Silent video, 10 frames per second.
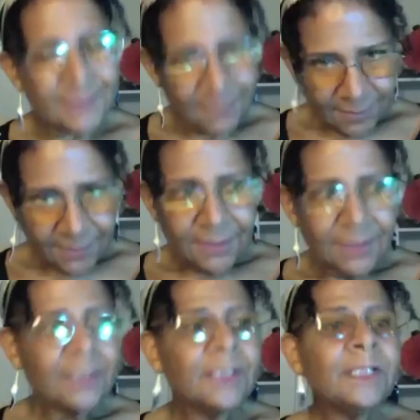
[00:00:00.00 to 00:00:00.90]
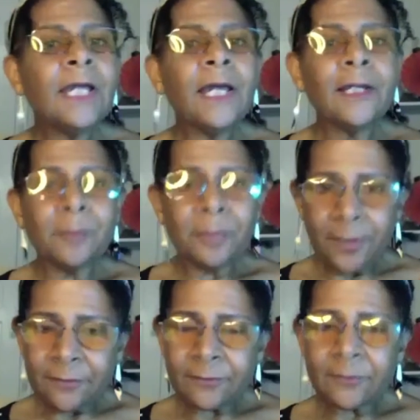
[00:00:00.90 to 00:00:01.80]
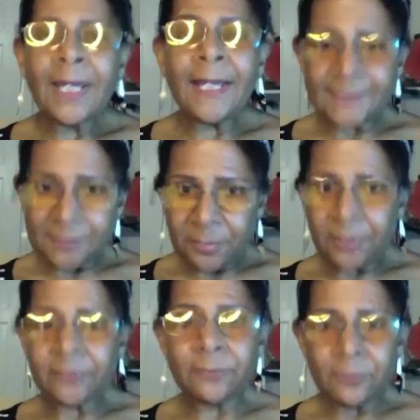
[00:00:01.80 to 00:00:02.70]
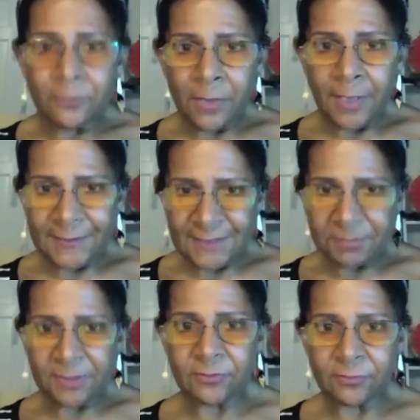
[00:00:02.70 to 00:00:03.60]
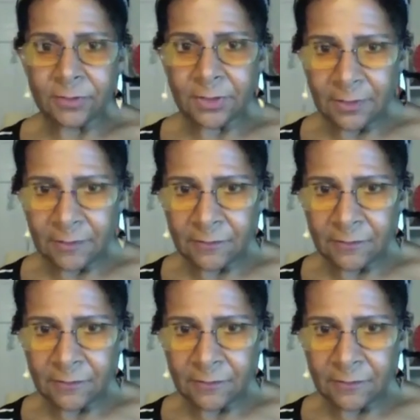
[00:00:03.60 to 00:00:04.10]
because he has a brother who has special needs,